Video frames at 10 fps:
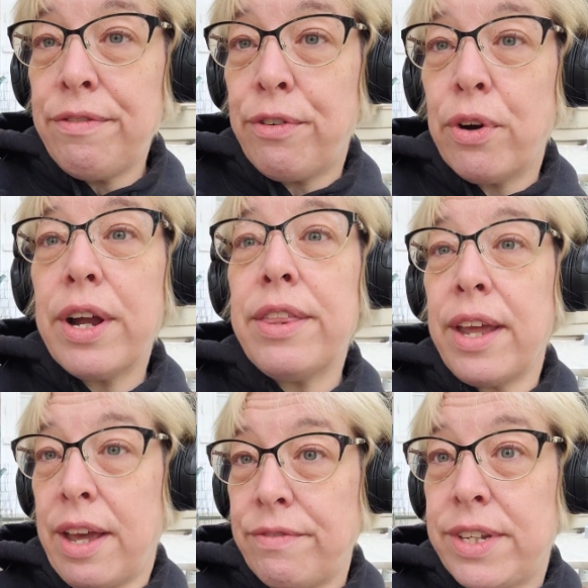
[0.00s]
Therefore,
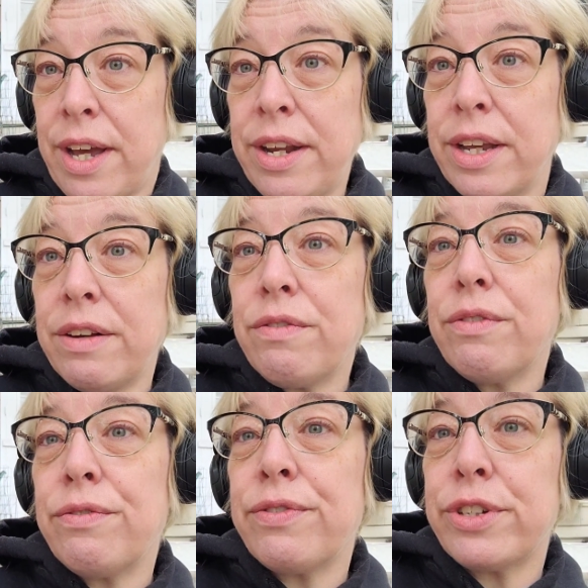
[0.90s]
and they have done it
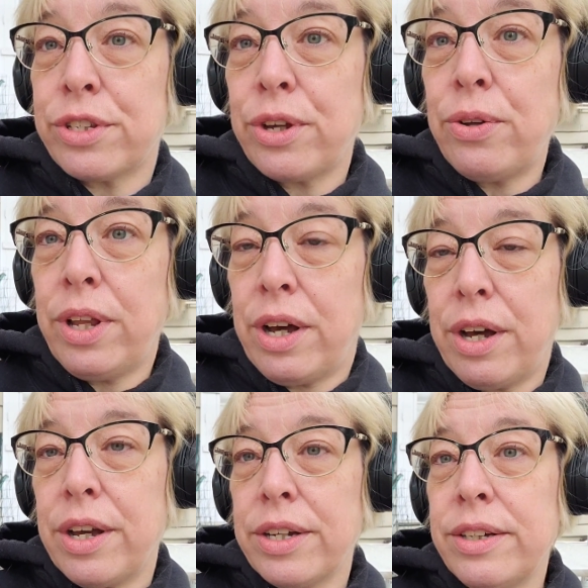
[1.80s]
for so
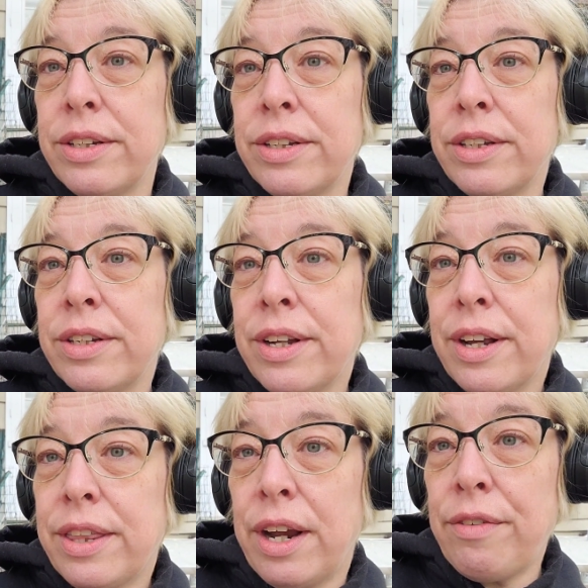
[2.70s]
long,
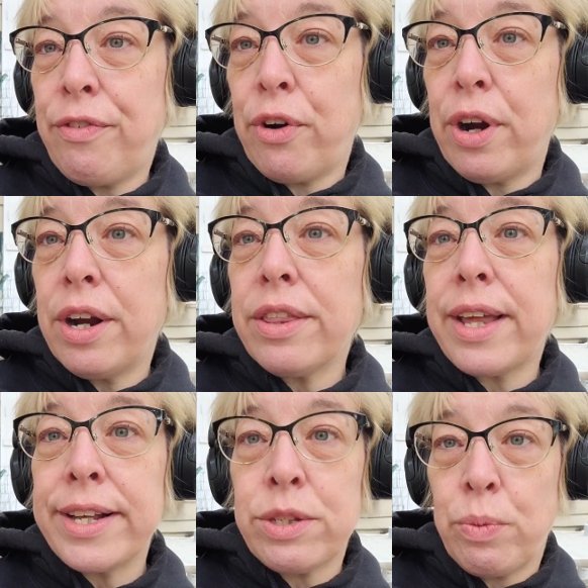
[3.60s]
therefore,
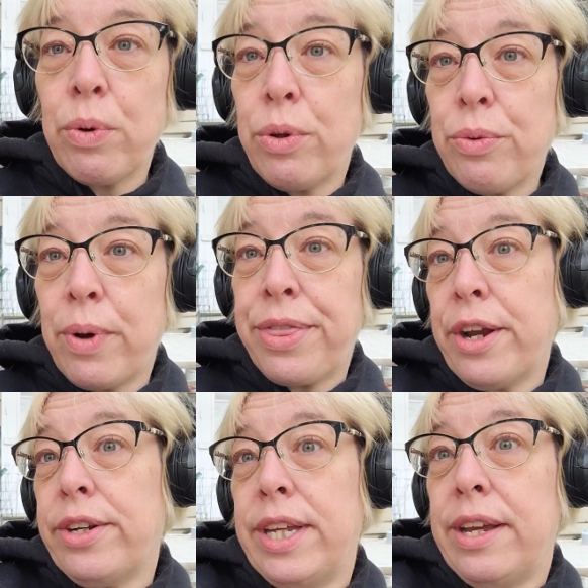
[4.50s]
that's
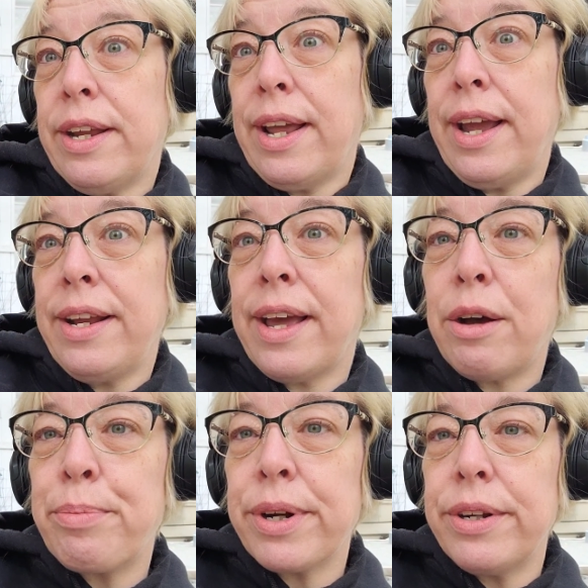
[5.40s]
what their DNA
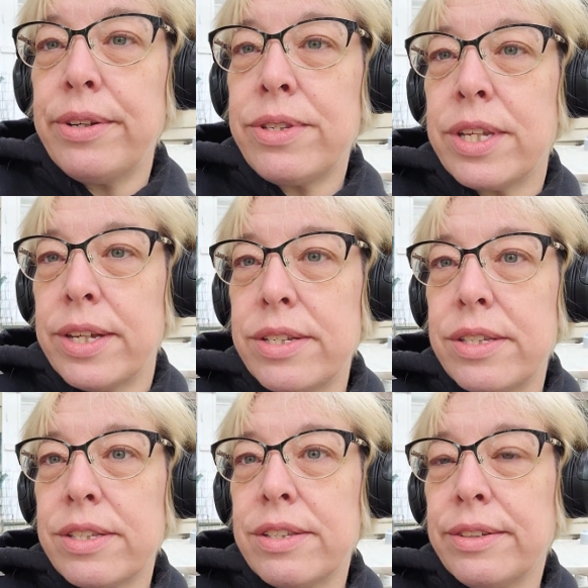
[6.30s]
now produces.